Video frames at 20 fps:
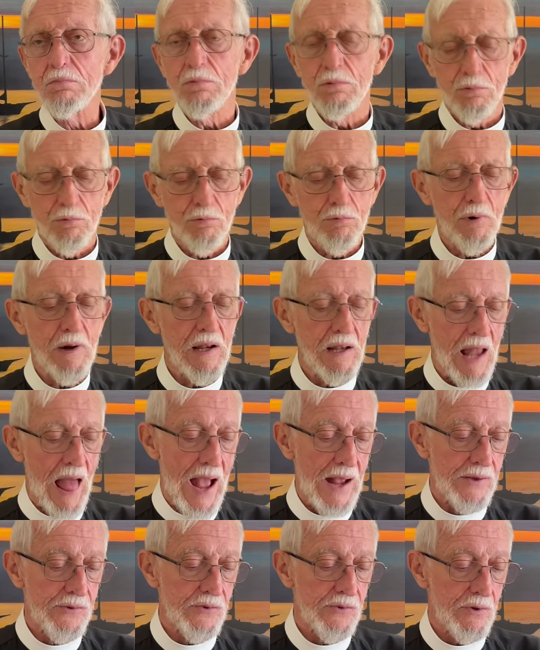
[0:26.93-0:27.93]

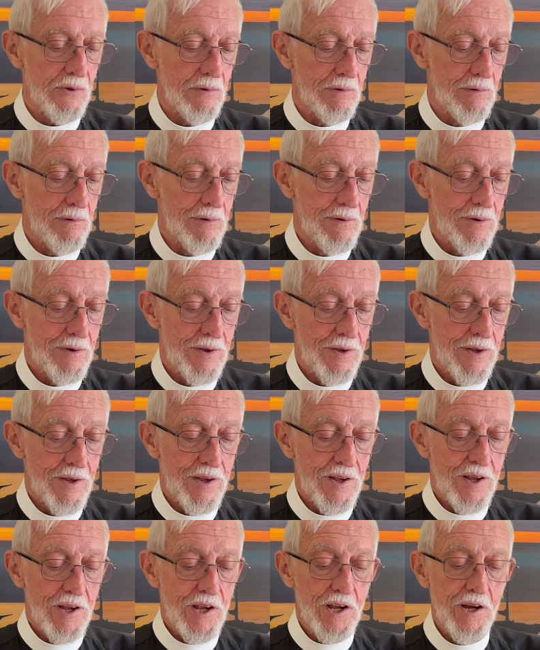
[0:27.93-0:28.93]
relax.
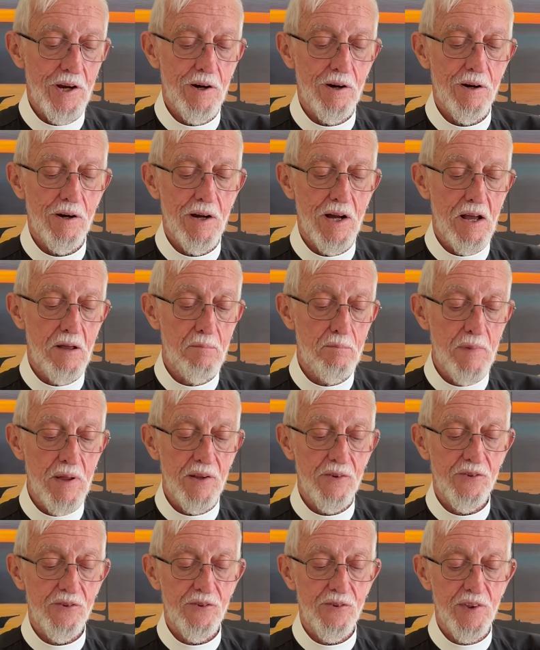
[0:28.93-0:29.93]
Here,
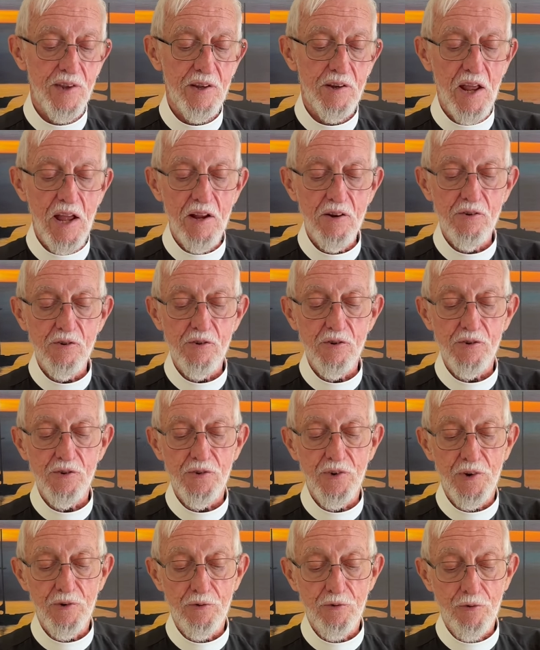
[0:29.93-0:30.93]
amidst the dangers
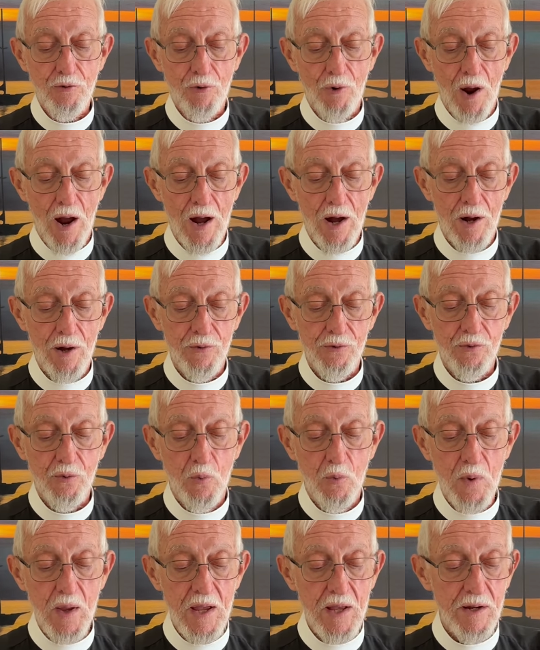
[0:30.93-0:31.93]
and trials,
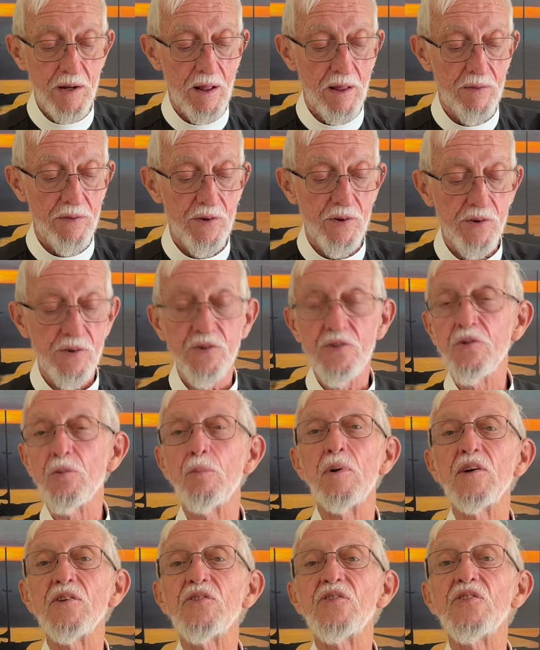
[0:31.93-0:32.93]
we and others
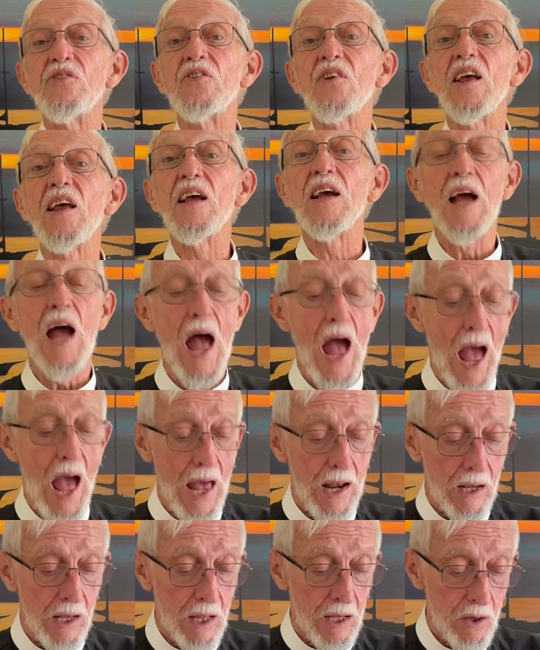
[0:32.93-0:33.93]
must sing
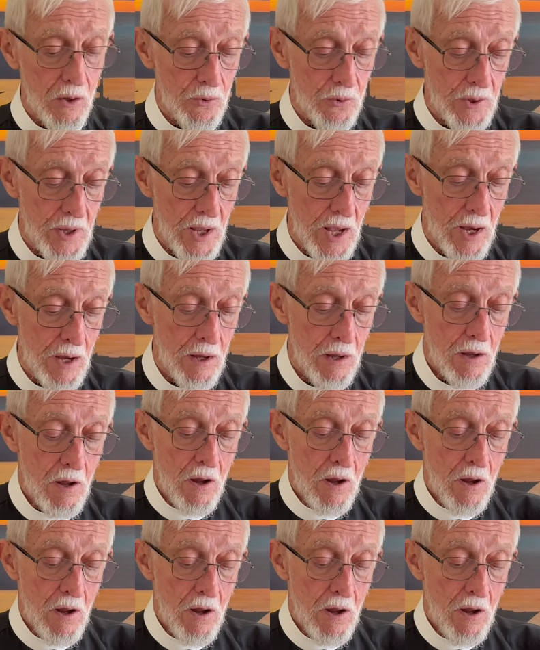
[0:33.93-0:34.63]
Alleluia.